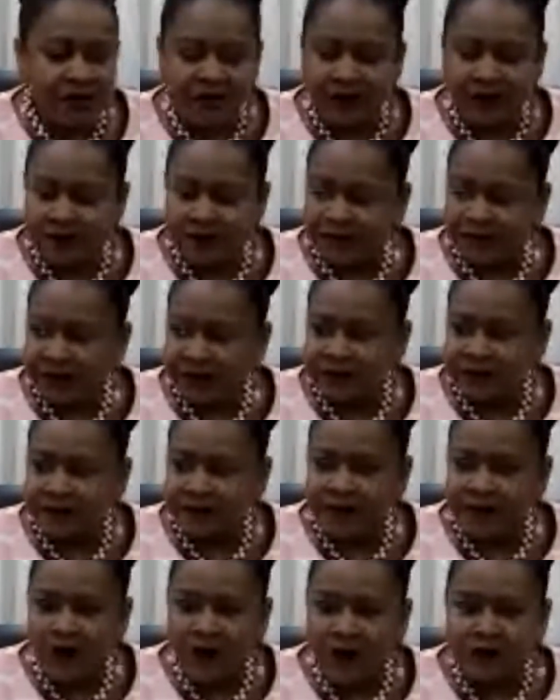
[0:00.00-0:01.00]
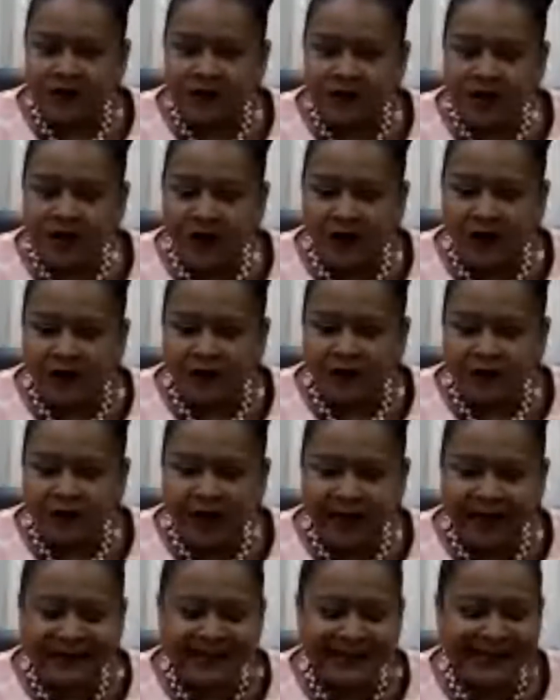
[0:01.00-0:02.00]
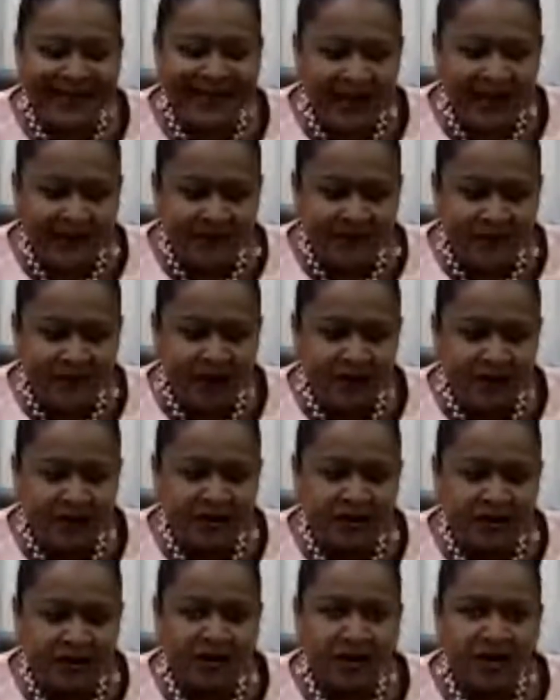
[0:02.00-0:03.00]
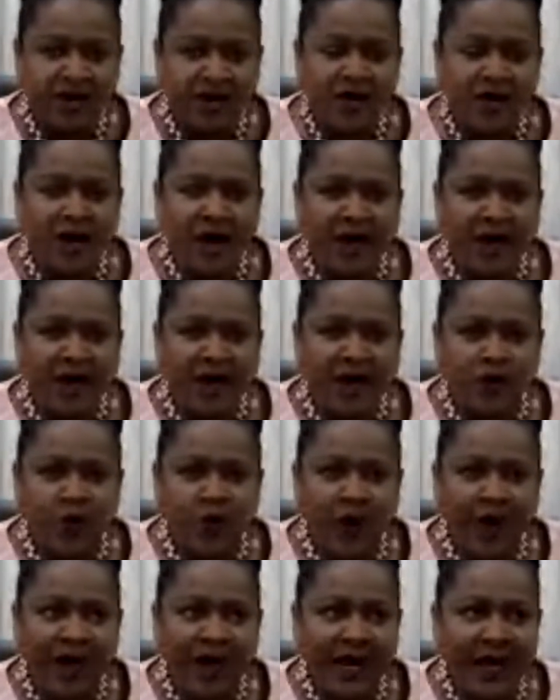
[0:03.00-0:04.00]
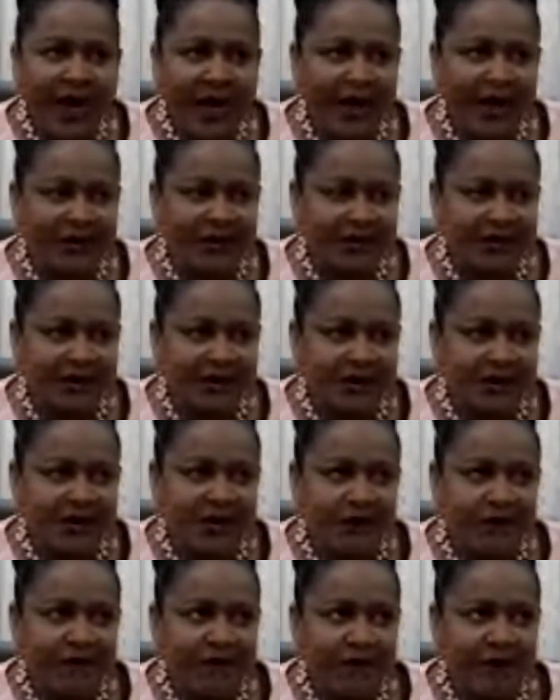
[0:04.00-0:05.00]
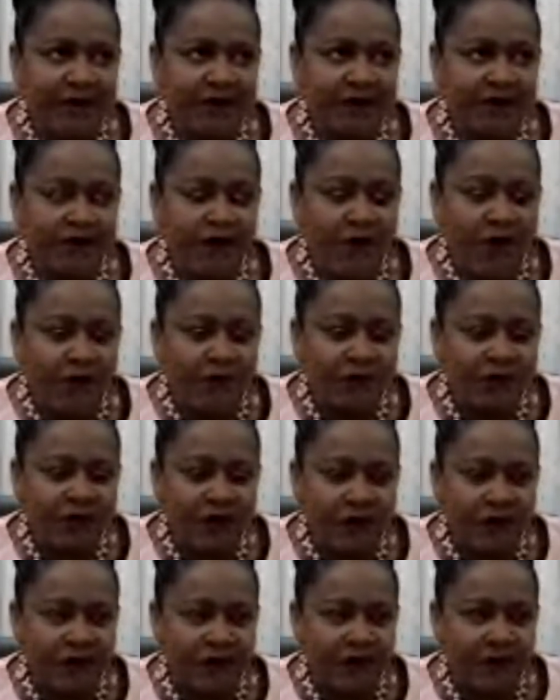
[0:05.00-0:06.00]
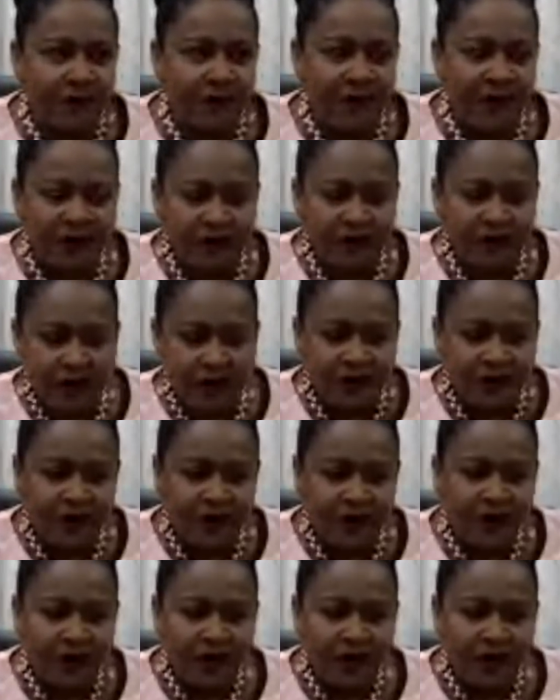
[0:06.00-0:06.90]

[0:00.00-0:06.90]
different forms of enslavement, as well as different forms of repression.